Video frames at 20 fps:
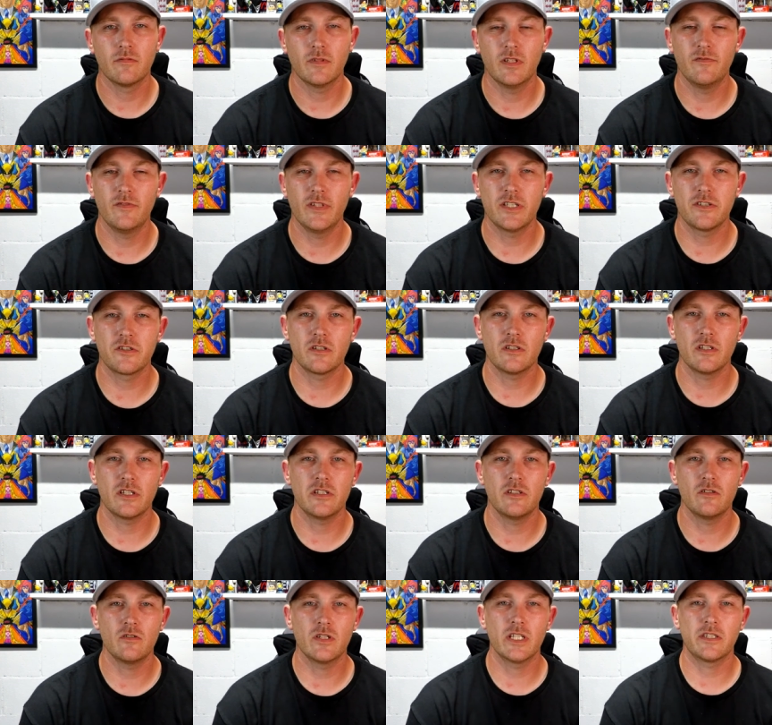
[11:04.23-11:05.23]

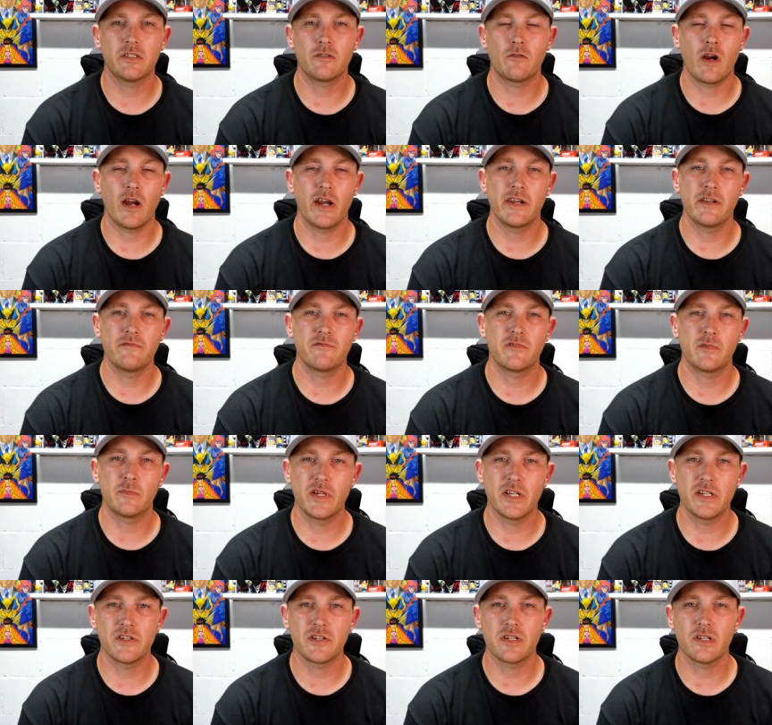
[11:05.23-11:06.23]
Eventually, you'll get the right
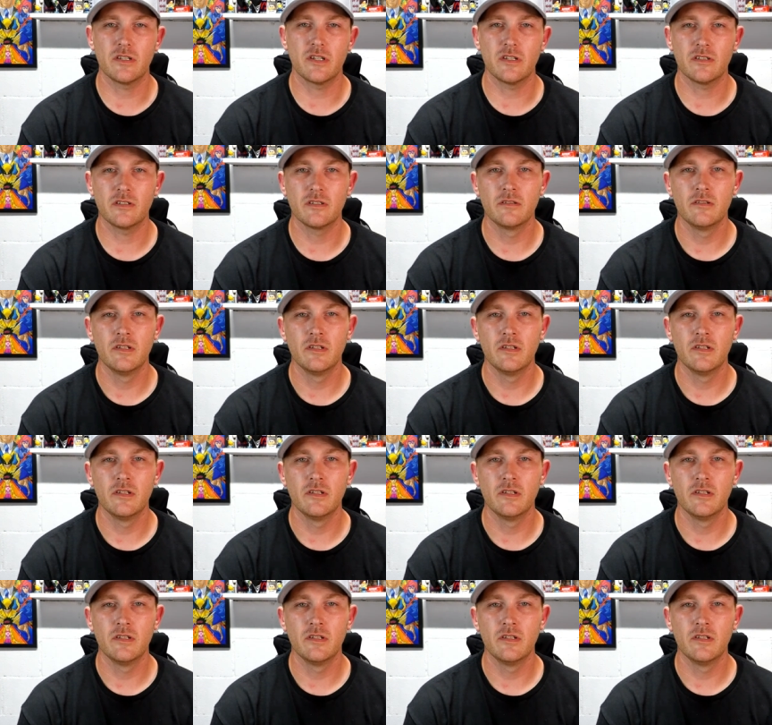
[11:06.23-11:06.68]
information.